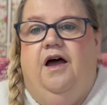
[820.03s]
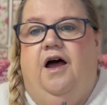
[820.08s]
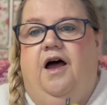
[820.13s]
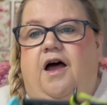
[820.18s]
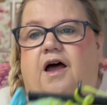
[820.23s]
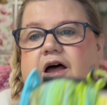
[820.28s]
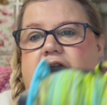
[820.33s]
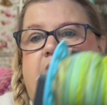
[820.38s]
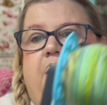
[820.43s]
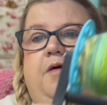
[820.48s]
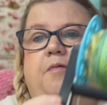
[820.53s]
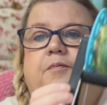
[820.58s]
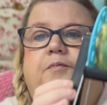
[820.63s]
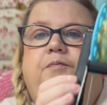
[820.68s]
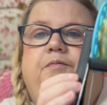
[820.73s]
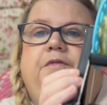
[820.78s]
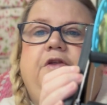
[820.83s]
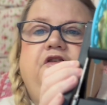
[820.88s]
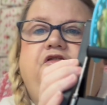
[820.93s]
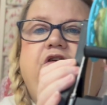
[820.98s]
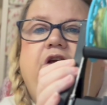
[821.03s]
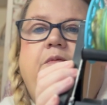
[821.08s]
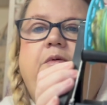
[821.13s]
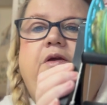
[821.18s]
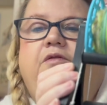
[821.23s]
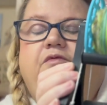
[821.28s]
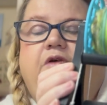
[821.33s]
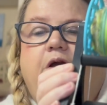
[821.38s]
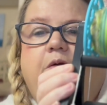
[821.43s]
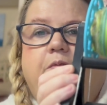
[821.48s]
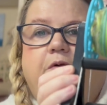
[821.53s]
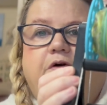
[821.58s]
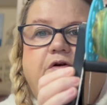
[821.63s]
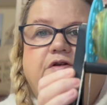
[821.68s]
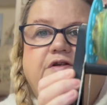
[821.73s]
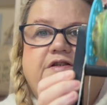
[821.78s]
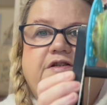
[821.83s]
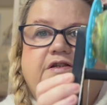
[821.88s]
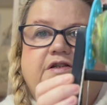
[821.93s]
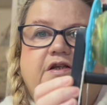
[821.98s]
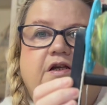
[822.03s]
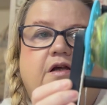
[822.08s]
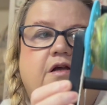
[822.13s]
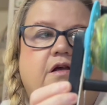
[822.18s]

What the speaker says: Dreaming Robots